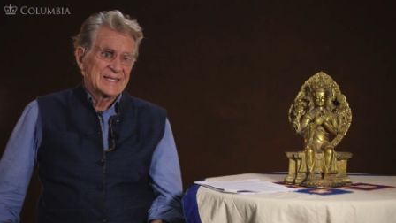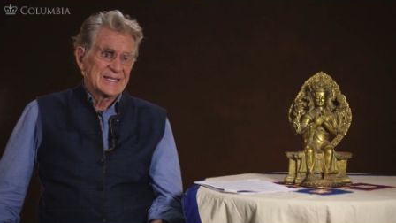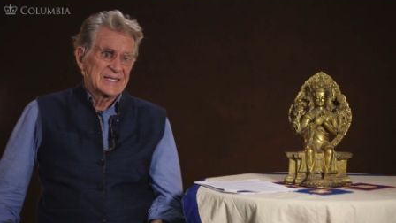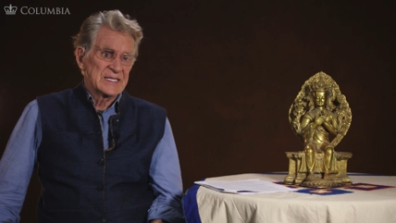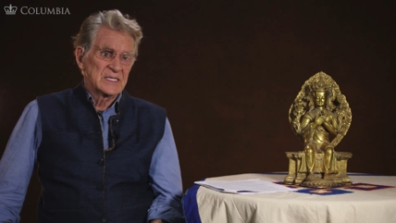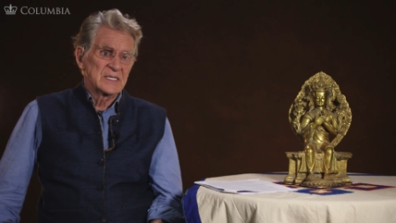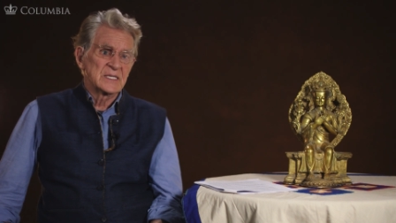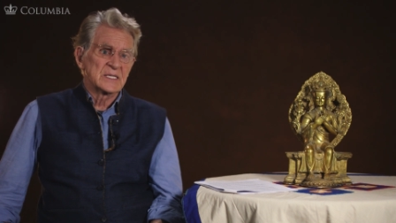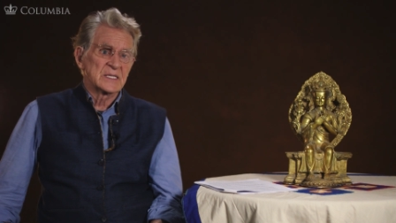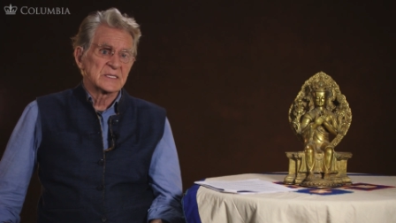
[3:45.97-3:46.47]

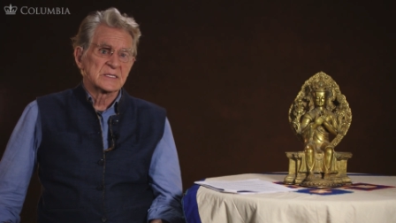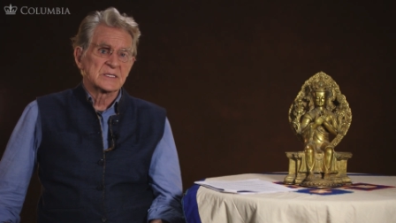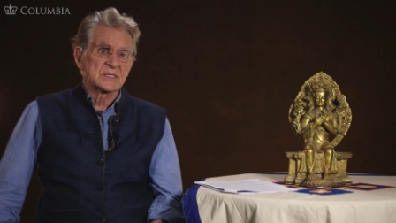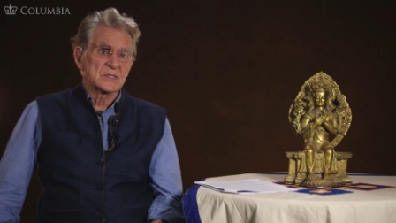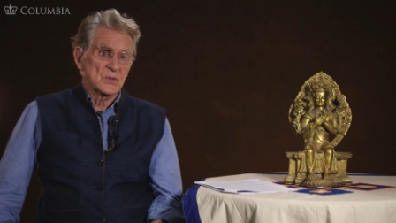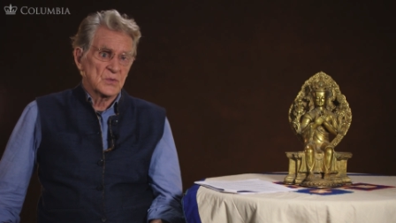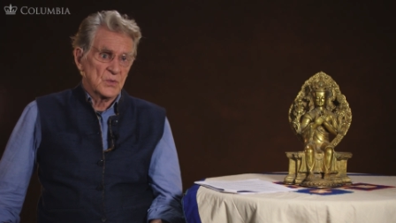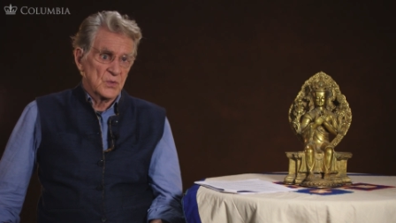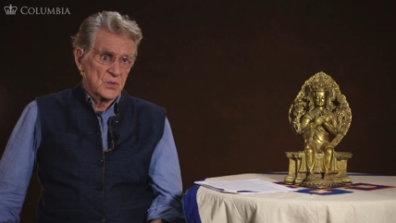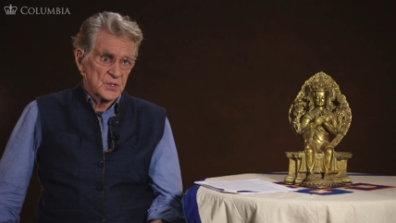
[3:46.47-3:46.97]
in his
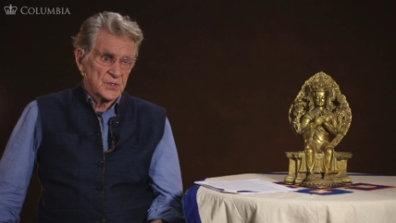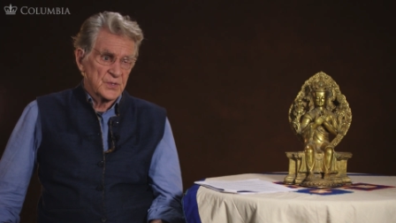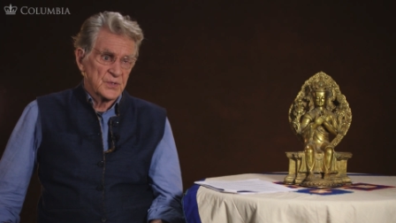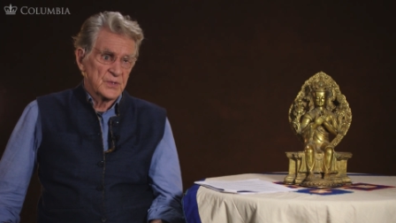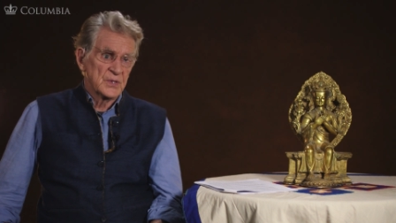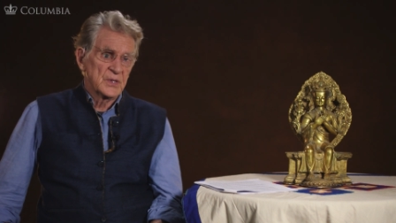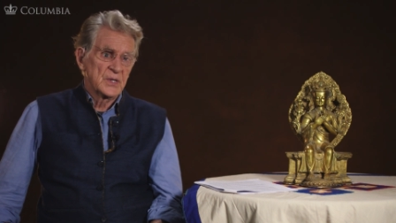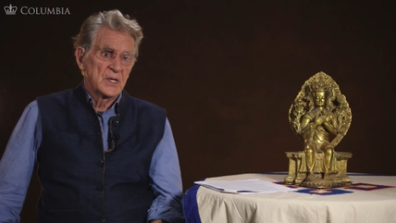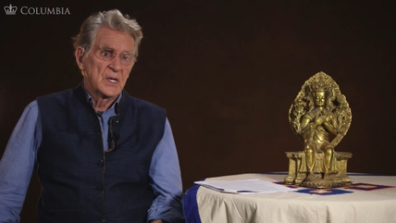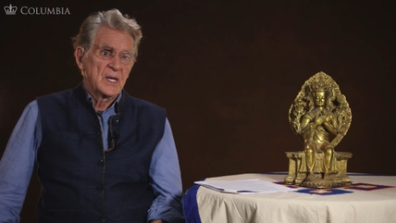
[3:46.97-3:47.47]

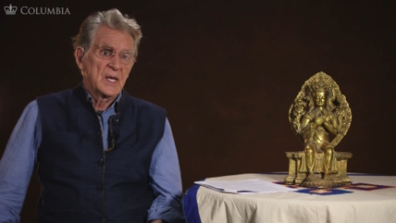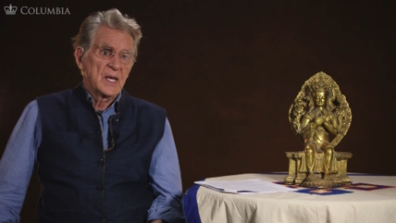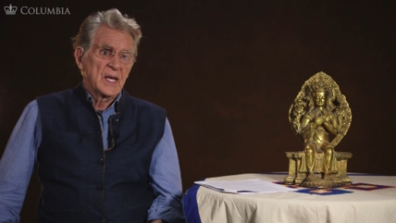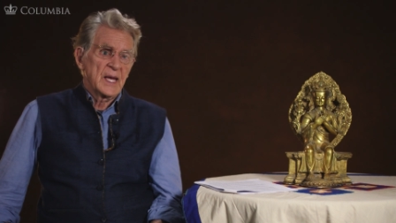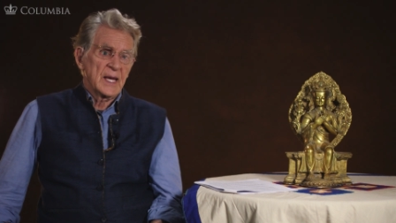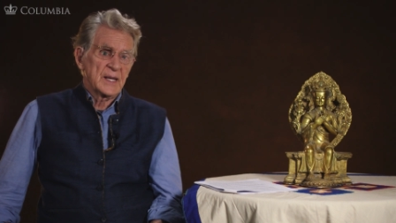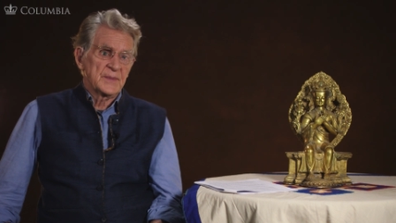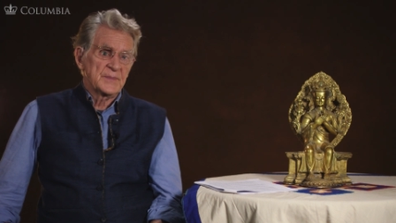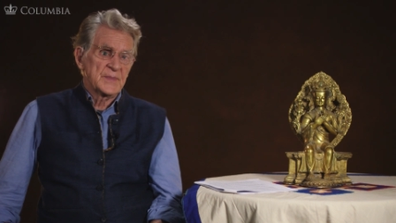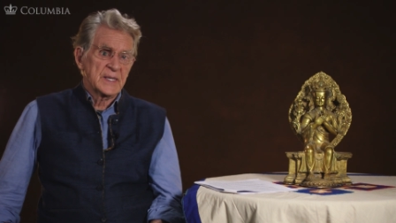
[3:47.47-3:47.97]
order
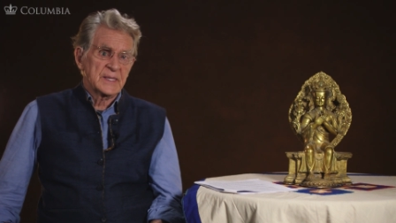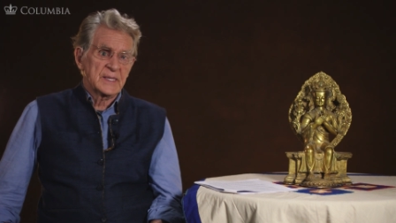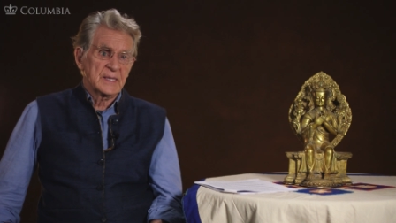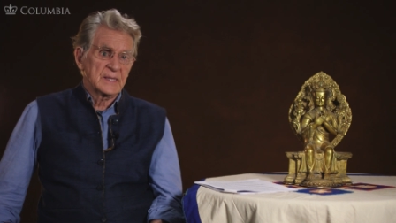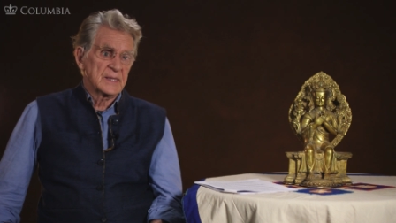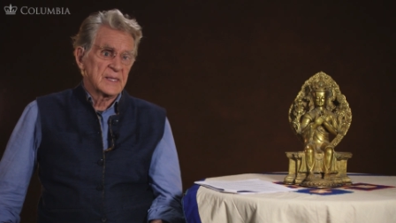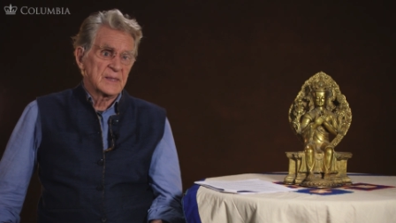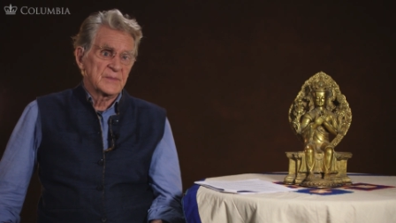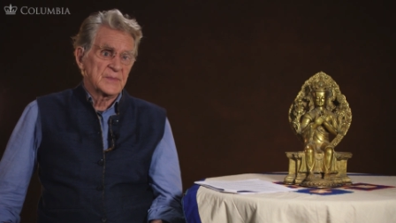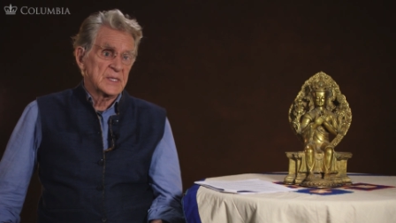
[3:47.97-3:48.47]
and
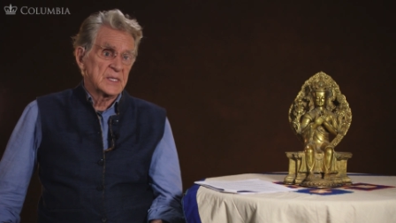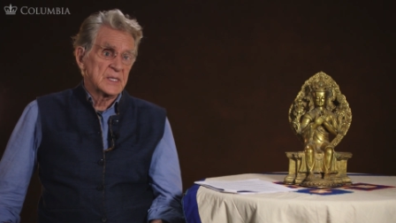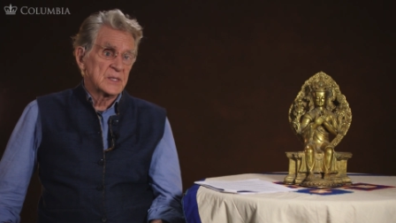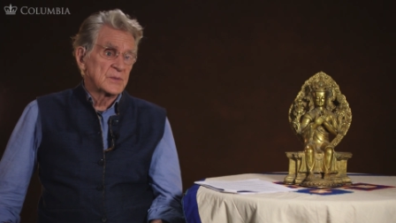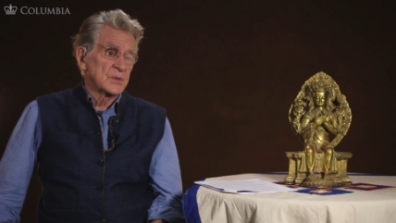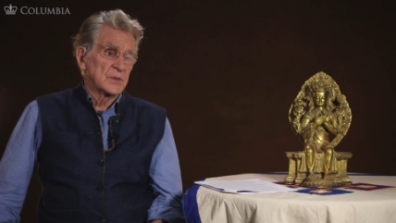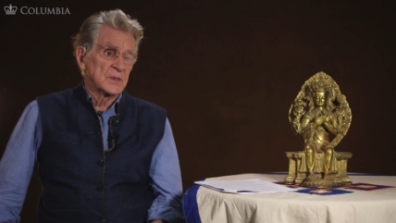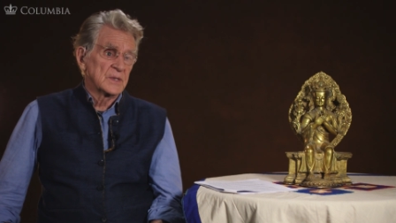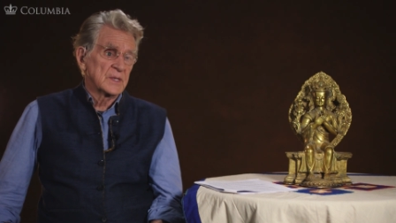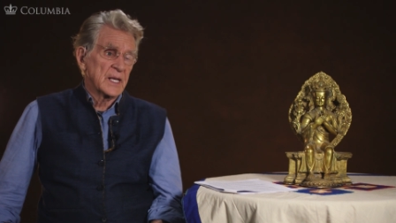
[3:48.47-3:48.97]
making them
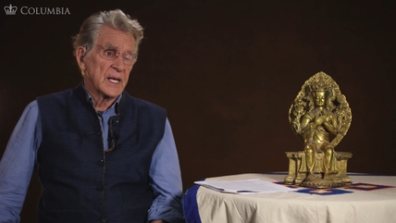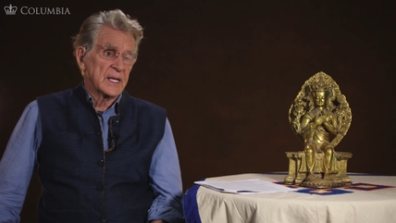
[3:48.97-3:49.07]
equal.